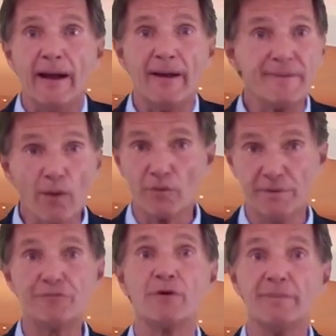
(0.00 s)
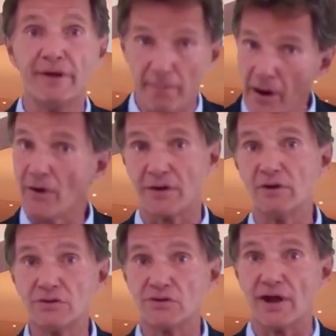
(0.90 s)
and that would be from the
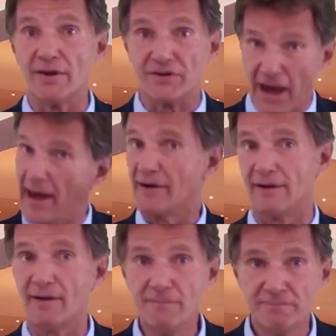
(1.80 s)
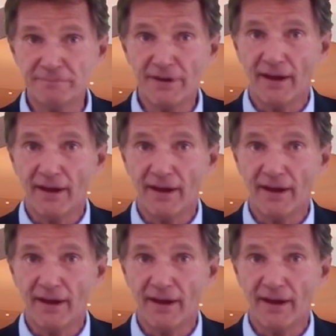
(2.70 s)
Americas and Canada